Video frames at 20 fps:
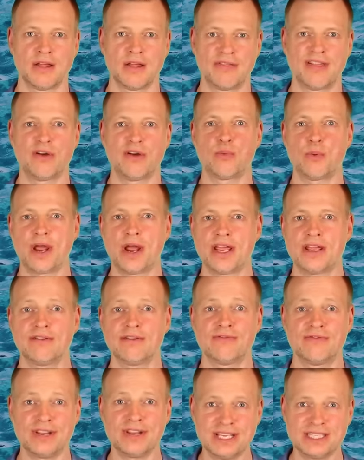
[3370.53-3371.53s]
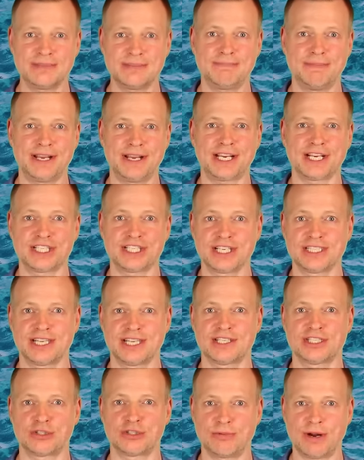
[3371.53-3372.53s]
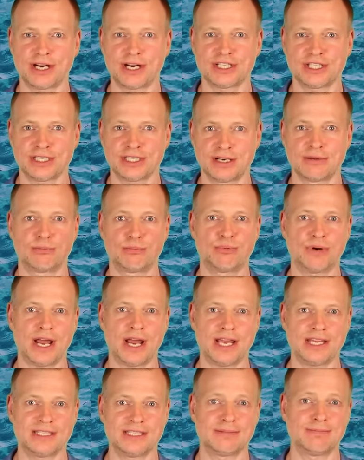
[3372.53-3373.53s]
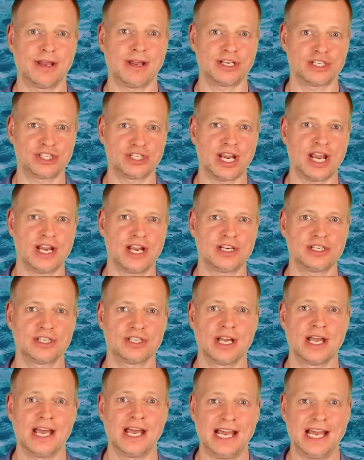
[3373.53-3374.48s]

The way these packages are structured and priced may change,